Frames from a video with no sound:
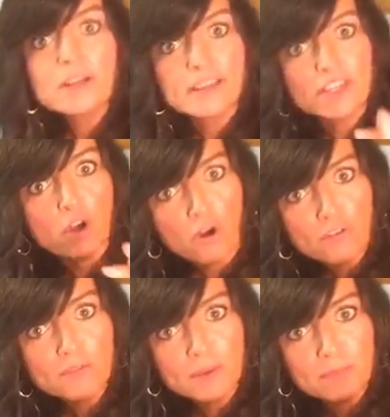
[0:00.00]
like the
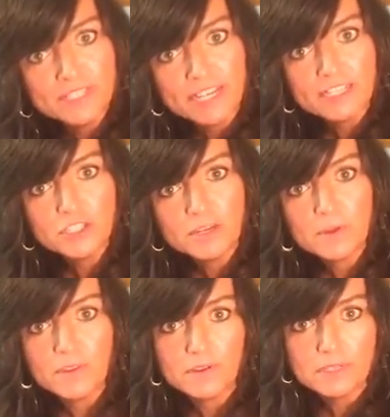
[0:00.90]
ultimate potato chip,
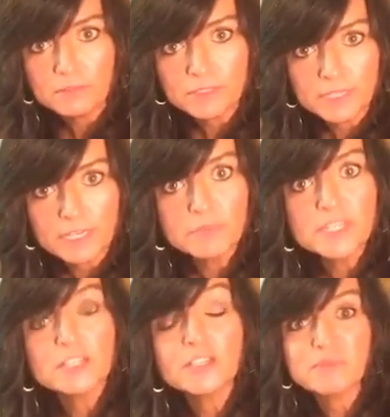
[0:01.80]
although I don't really eat
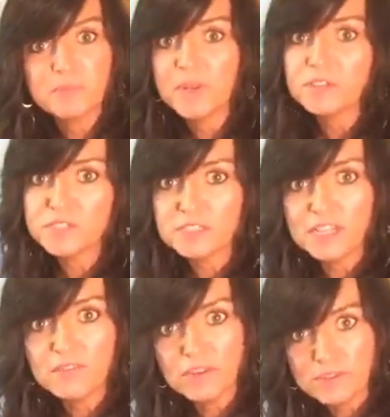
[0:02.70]
potato chips, but I used to
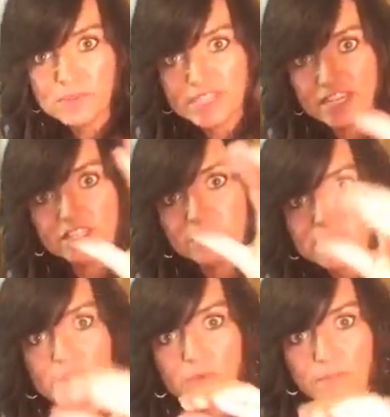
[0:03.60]
love those potato chips
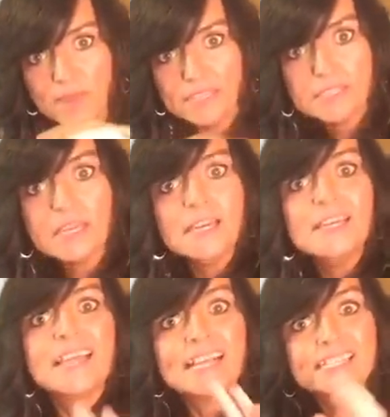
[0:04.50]
that were bent.
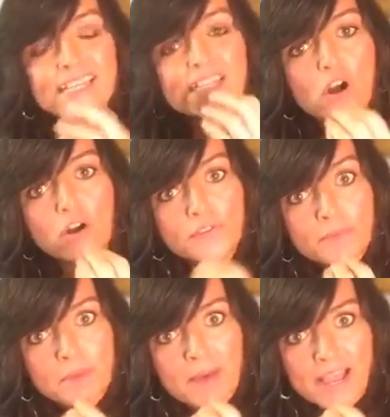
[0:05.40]
That's like the
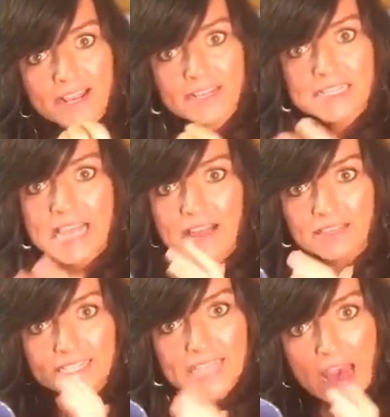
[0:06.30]
ultimate bite in the
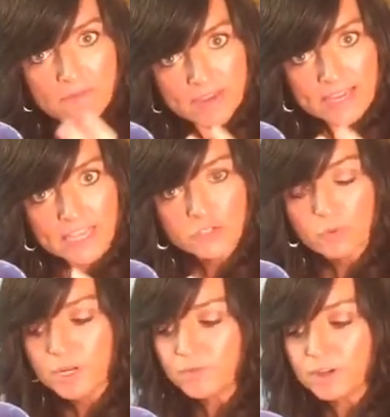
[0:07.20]
salad, is having each
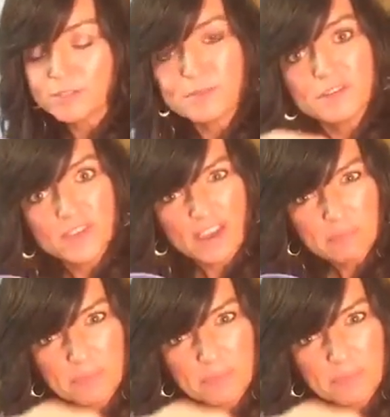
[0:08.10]
one of those. But if you have